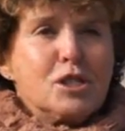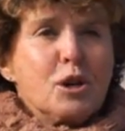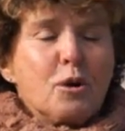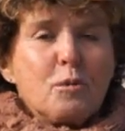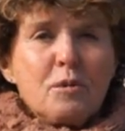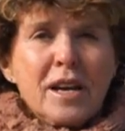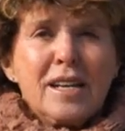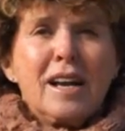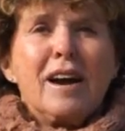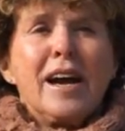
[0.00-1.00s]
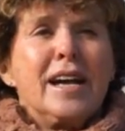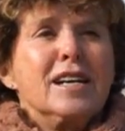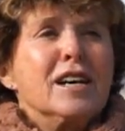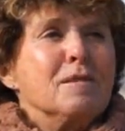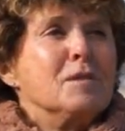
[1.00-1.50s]
So then
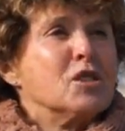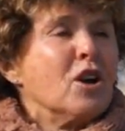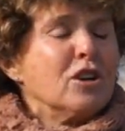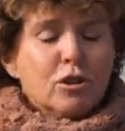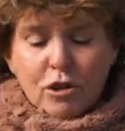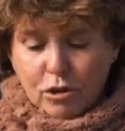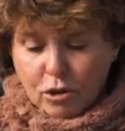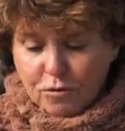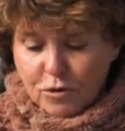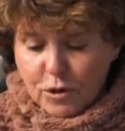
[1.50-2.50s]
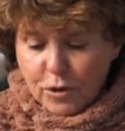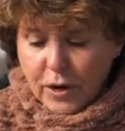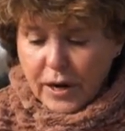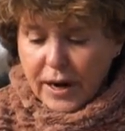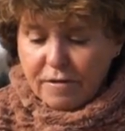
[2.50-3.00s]
I started to look a little
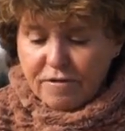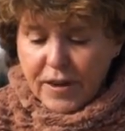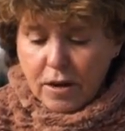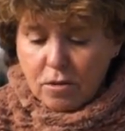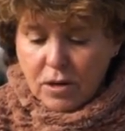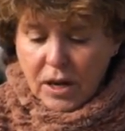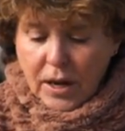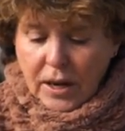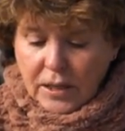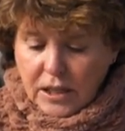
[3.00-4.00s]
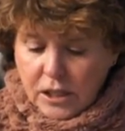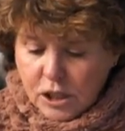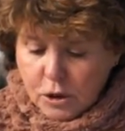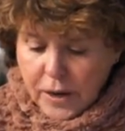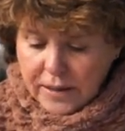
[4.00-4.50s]
further, and I found that the
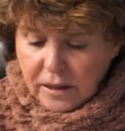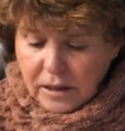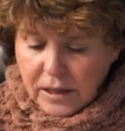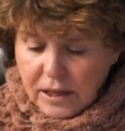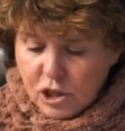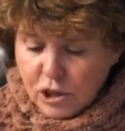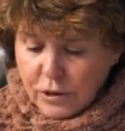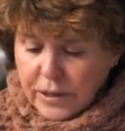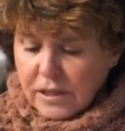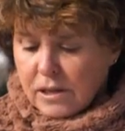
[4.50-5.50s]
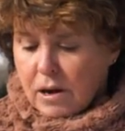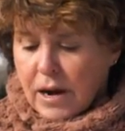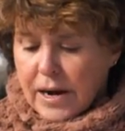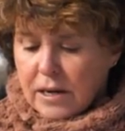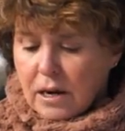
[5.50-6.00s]
zoo had done an engineering
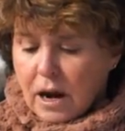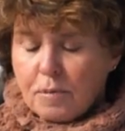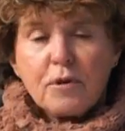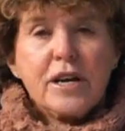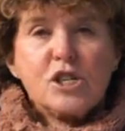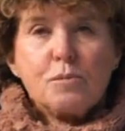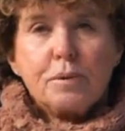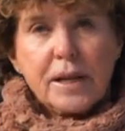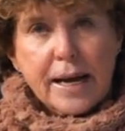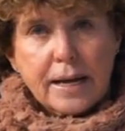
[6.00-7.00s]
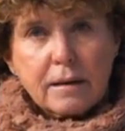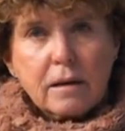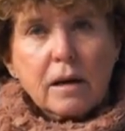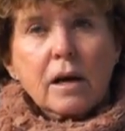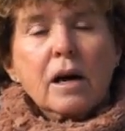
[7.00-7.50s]
design and operation plan.
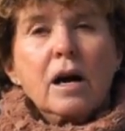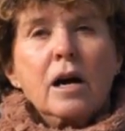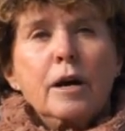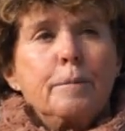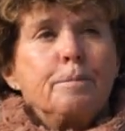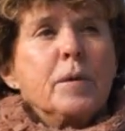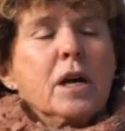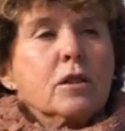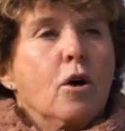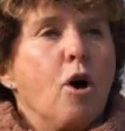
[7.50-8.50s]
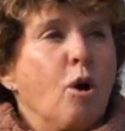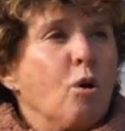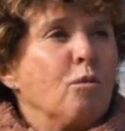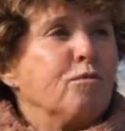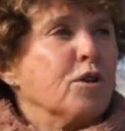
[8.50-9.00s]
The
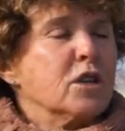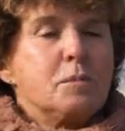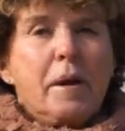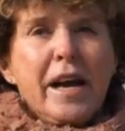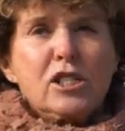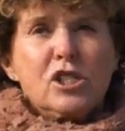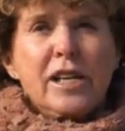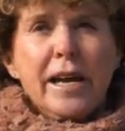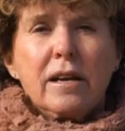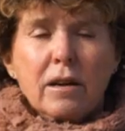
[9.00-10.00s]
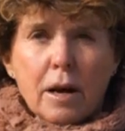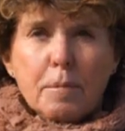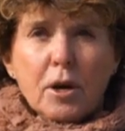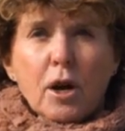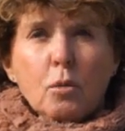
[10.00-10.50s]
whole first page is taken
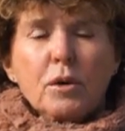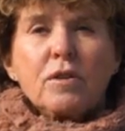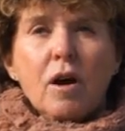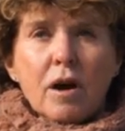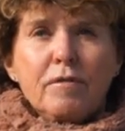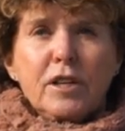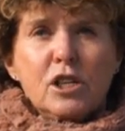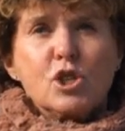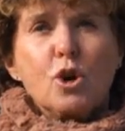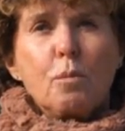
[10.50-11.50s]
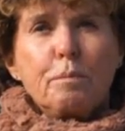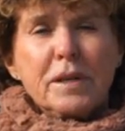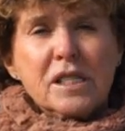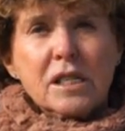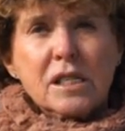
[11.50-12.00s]
up with confidential
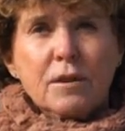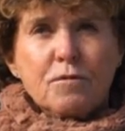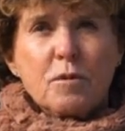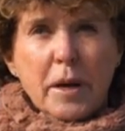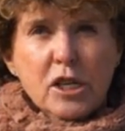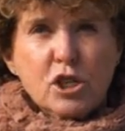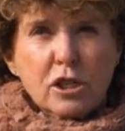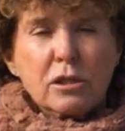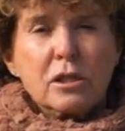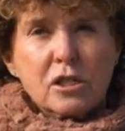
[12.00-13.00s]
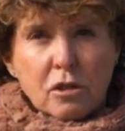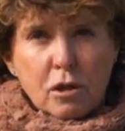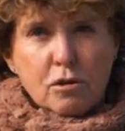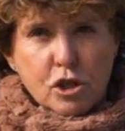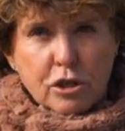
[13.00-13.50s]
business information
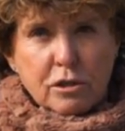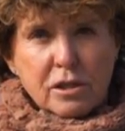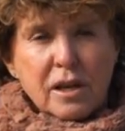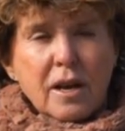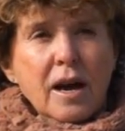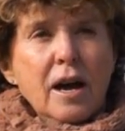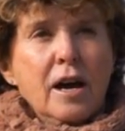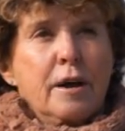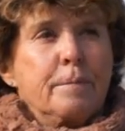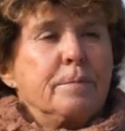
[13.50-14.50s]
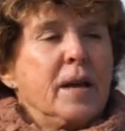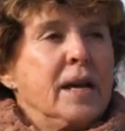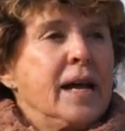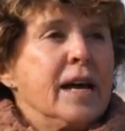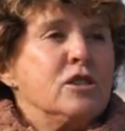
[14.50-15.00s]
disclosures.
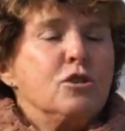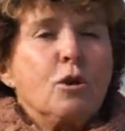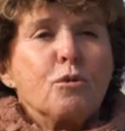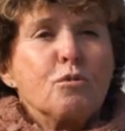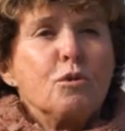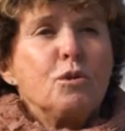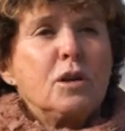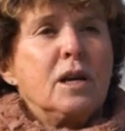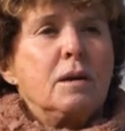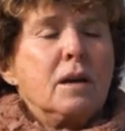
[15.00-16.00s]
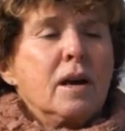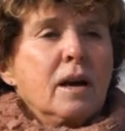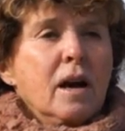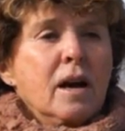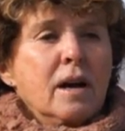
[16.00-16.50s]
And as you go through the
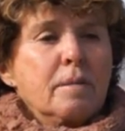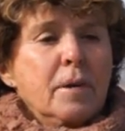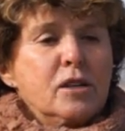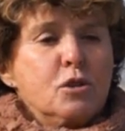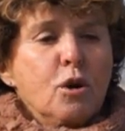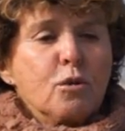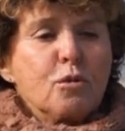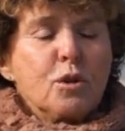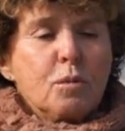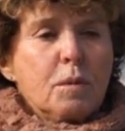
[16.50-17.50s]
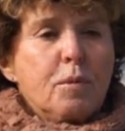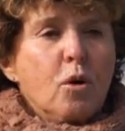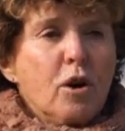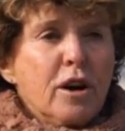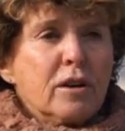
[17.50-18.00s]

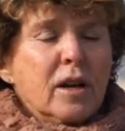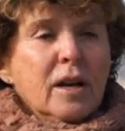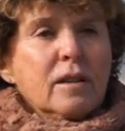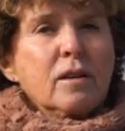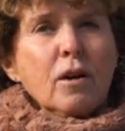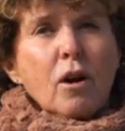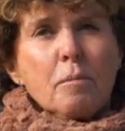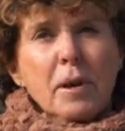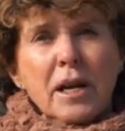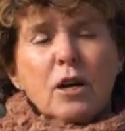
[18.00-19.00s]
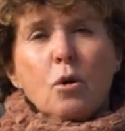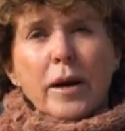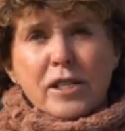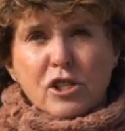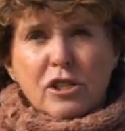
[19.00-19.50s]
report, there are many
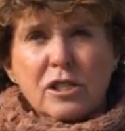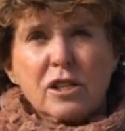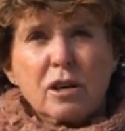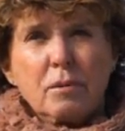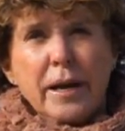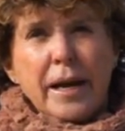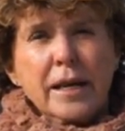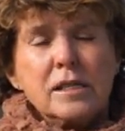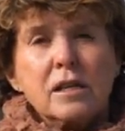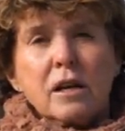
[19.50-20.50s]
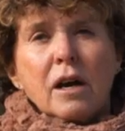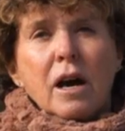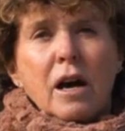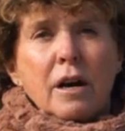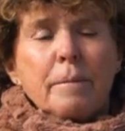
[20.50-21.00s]
questions that are raised,
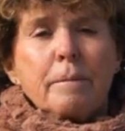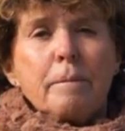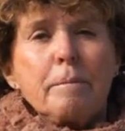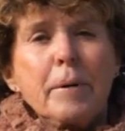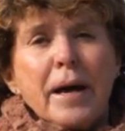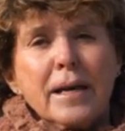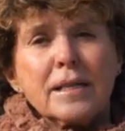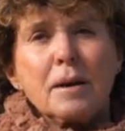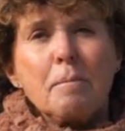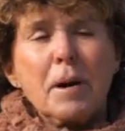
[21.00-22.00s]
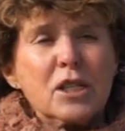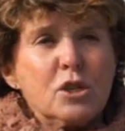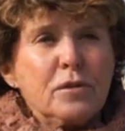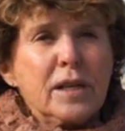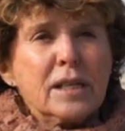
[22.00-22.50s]
but
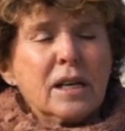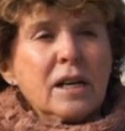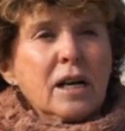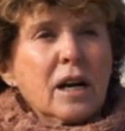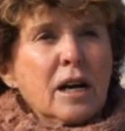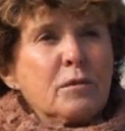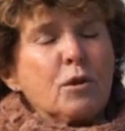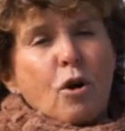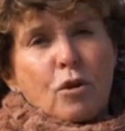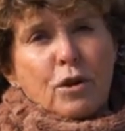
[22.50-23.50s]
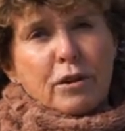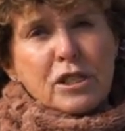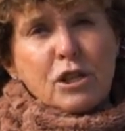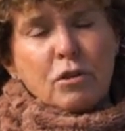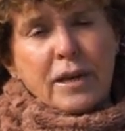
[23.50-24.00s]
much of it, there
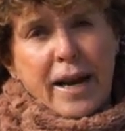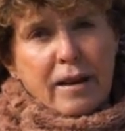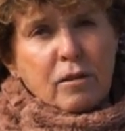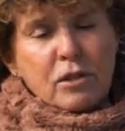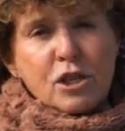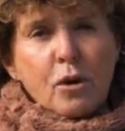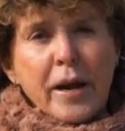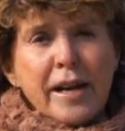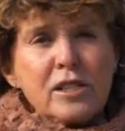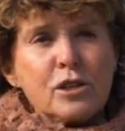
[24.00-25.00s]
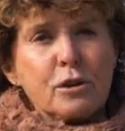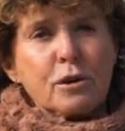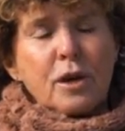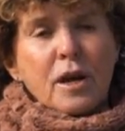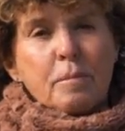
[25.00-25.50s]
is no data, there's no
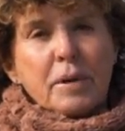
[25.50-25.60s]
answer,